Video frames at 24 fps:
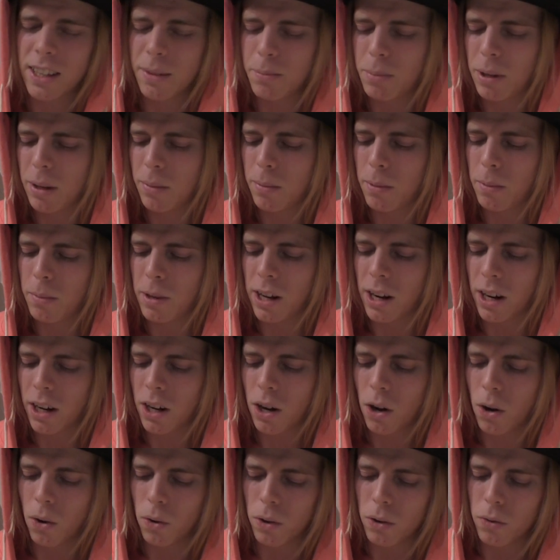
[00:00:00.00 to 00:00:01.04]
and people be like,
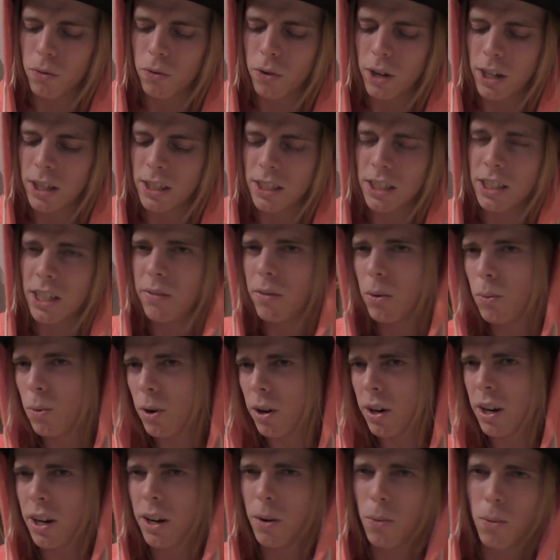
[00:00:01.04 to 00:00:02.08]
oh, the French never
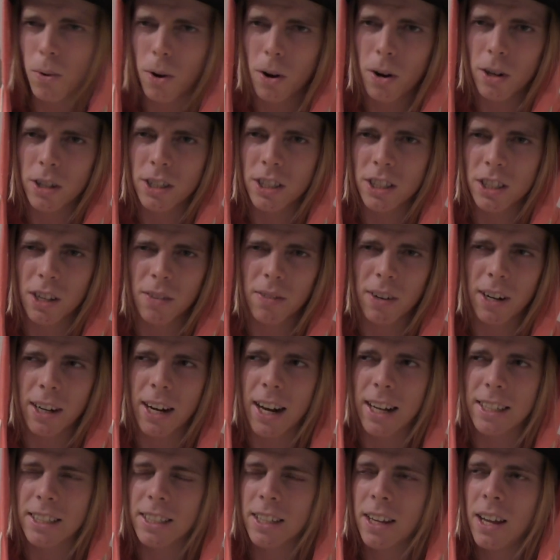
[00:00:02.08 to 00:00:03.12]
won any wars and stuff like
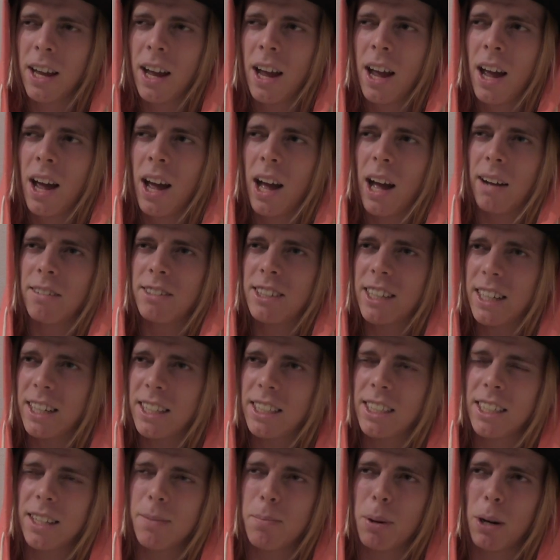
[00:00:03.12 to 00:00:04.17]
that. I've said
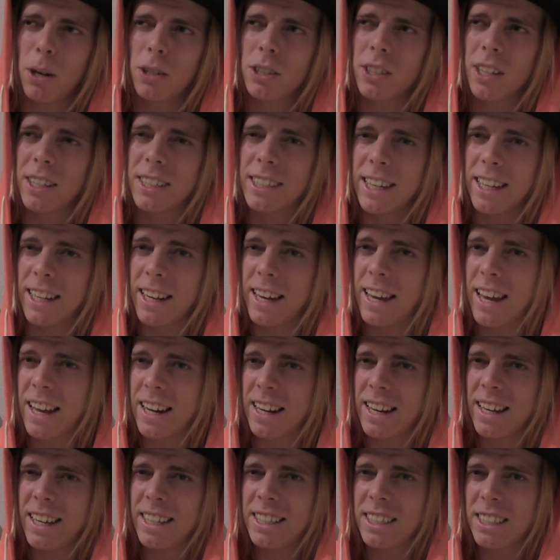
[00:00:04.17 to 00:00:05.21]
this in the past, I'll say it
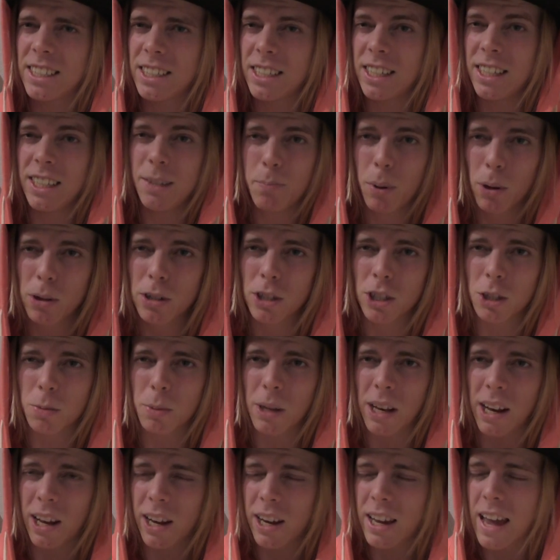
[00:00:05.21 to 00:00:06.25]
again, it bothers
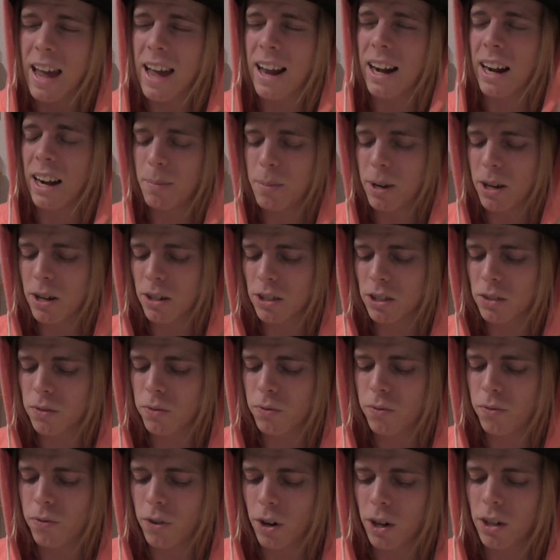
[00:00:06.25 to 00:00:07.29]
me like hell because
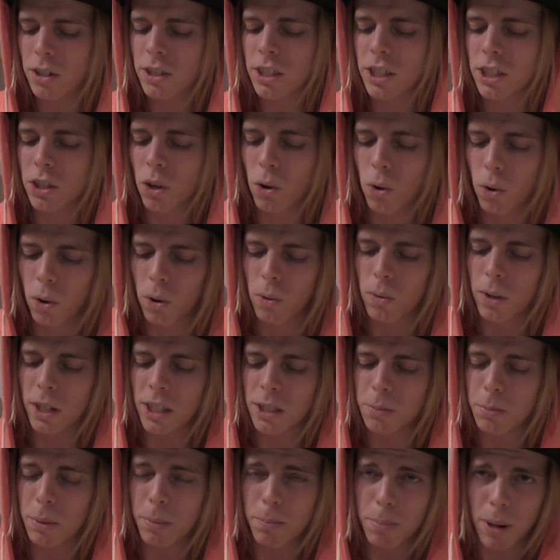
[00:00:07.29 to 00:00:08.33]
France has
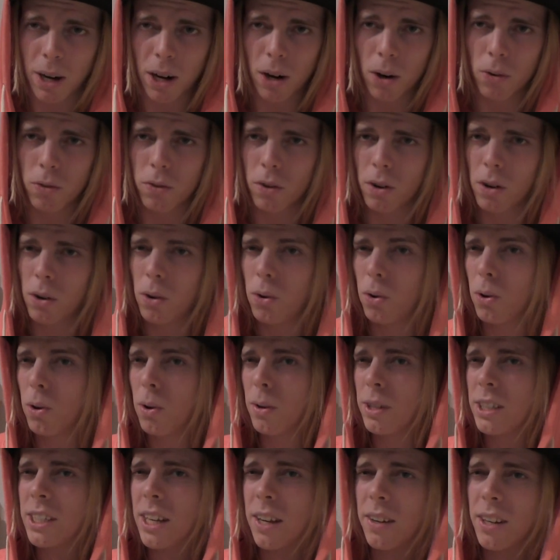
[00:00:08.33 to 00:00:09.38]
always been powerful,
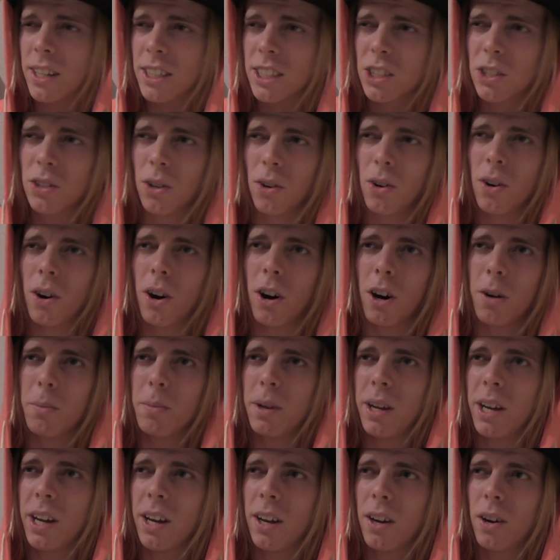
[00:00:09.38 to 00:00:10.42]
always had a strong
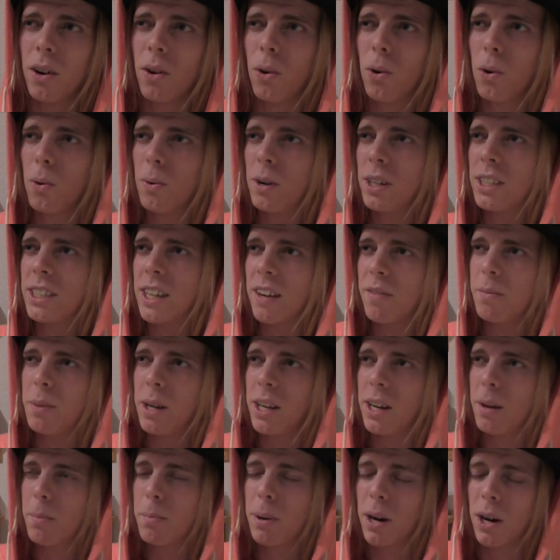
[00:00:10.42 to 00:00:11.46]
army, always have
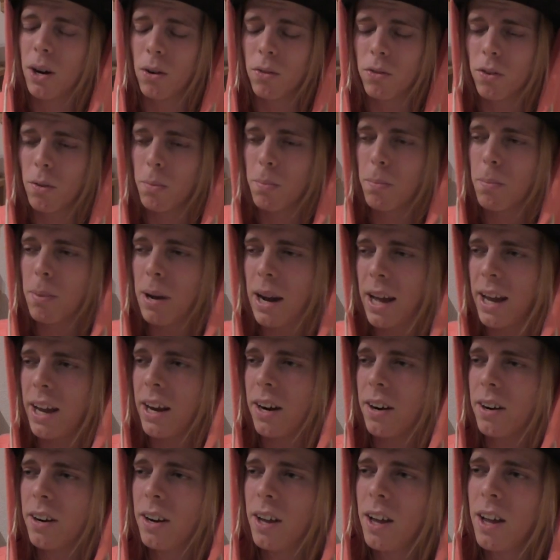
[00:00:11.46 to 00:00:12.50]
been a powerful
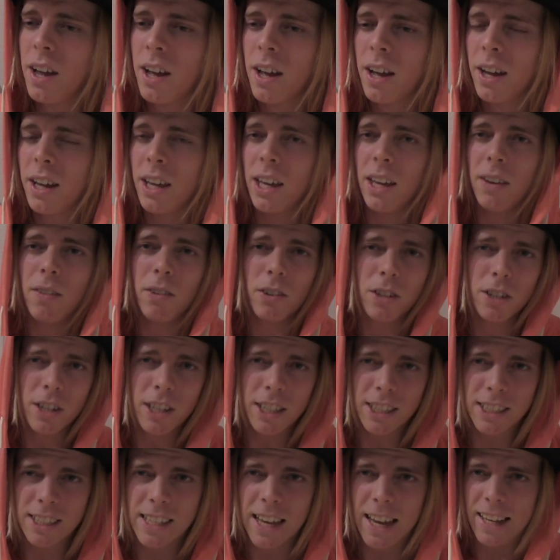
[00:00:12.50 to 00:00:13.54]
player. Even to
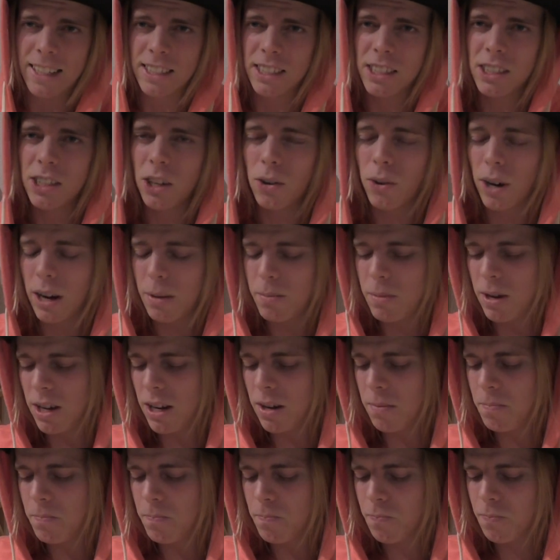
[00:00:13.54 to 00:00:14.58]
this day. So, I
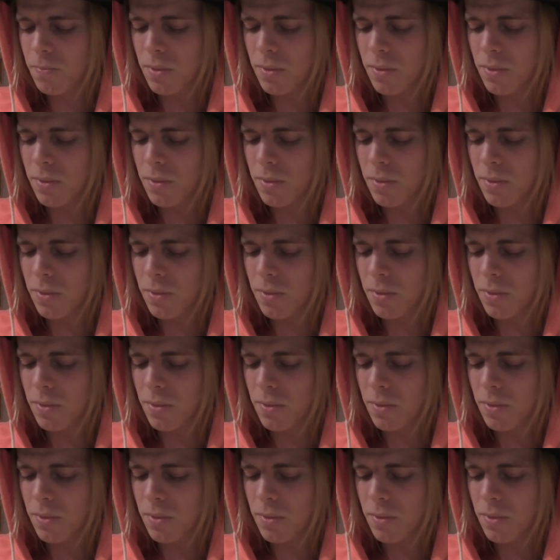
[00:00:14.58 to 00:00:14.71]
mean,